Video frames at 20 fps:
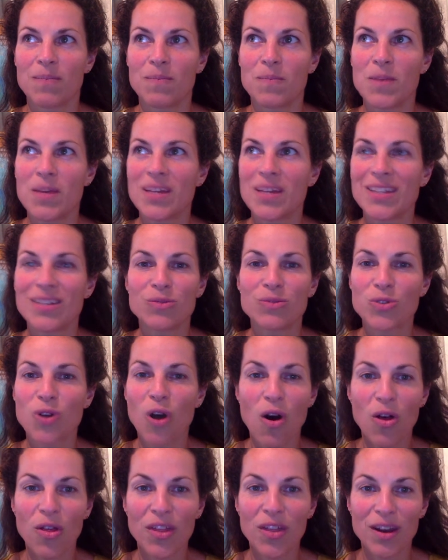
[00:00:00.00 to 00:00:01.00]
Because it was
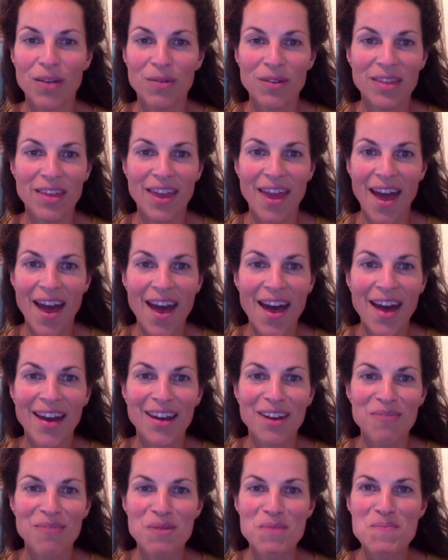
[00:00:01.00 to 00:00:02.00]
all that I really
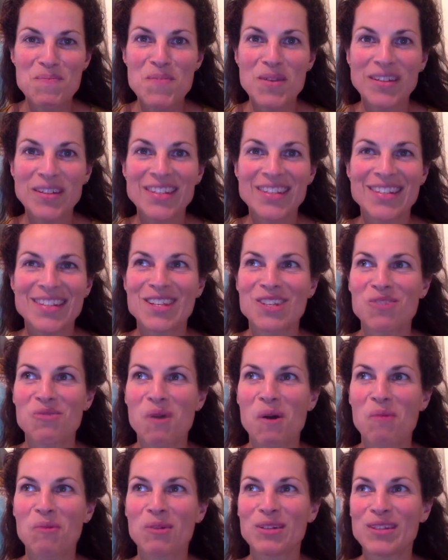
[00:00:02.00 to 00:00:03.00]
had. I mean, mysticism
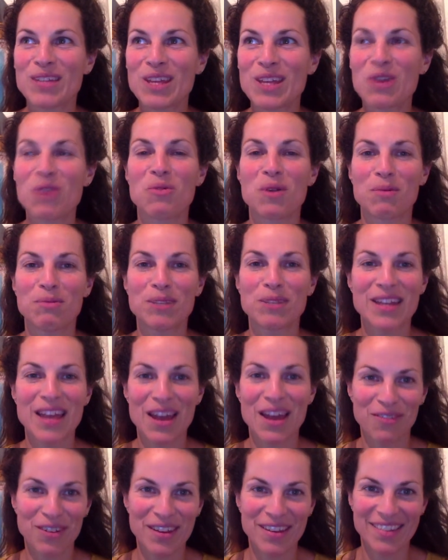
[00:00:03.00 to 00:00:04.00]
almost interrupted
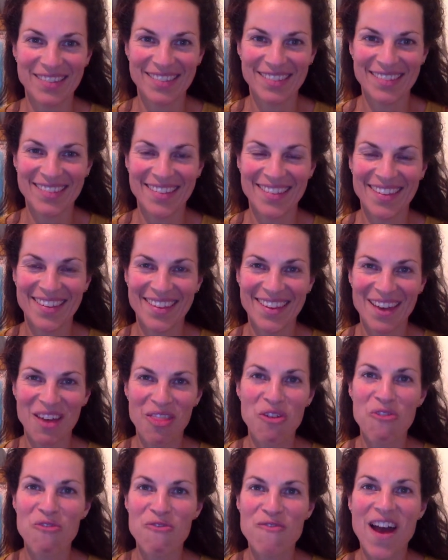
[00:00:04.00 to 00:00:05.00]
every
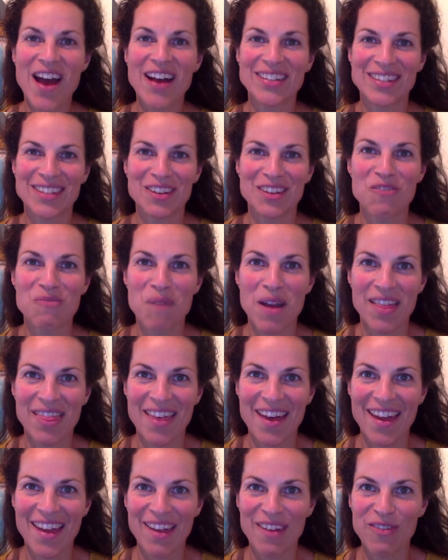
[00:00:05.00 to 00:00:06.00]
other facet of my
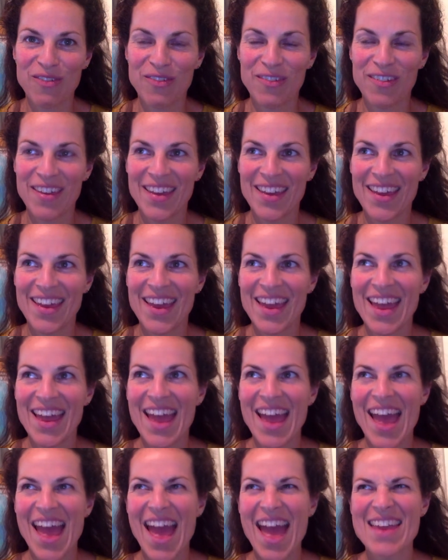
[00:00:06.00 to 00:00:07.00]
life.
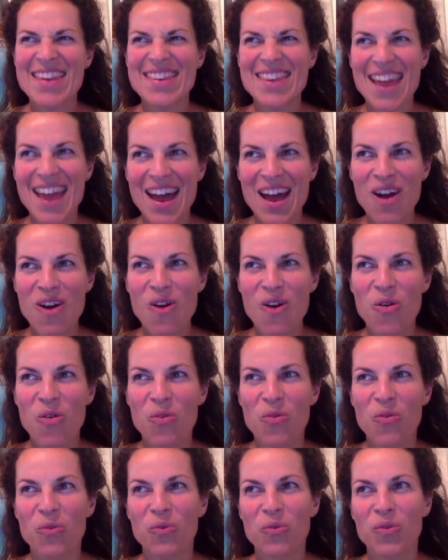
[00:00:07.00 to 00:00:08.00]
And
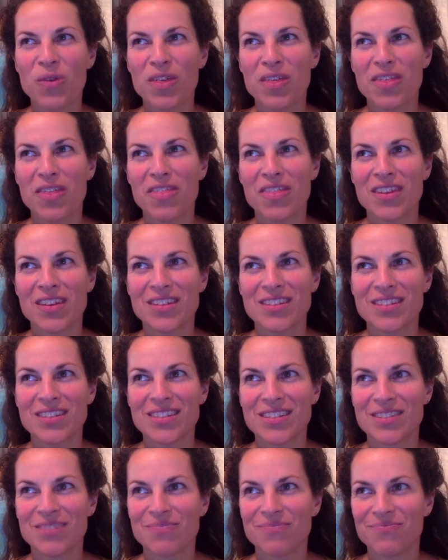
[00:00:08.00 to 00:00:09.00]
now, with
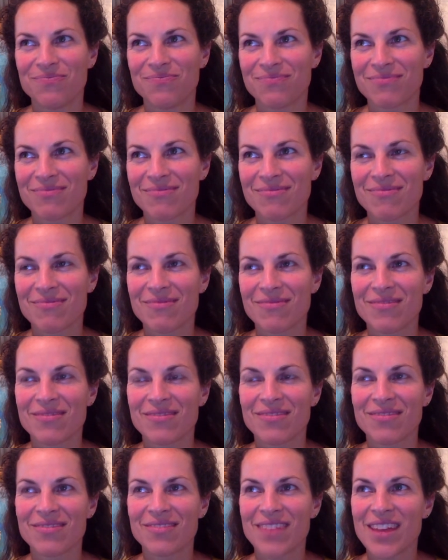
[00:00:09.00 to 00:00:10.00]
this
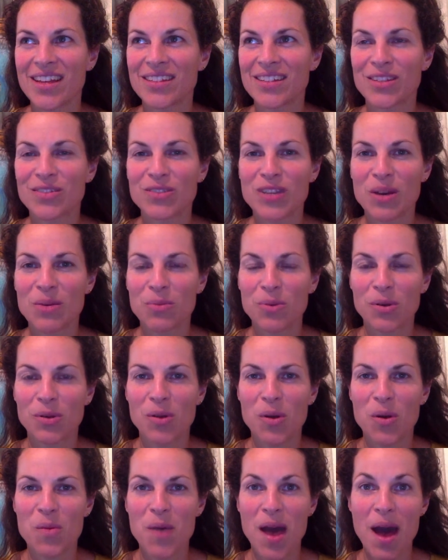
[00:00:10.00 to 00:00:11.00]
lens of temporal
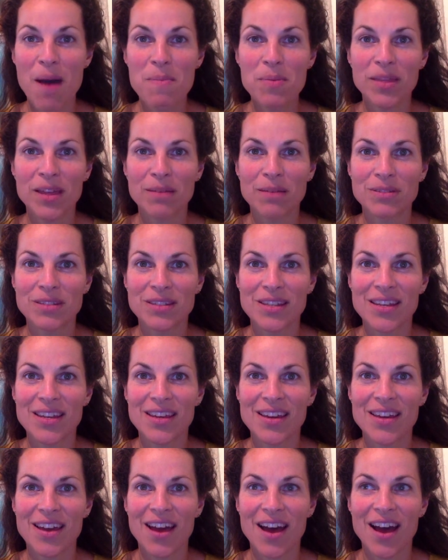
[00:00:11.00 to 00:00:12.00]
lobe
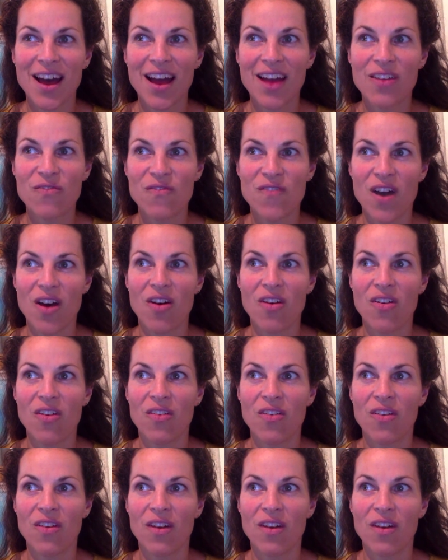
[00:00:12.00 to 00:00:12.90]
epilepsy, I felt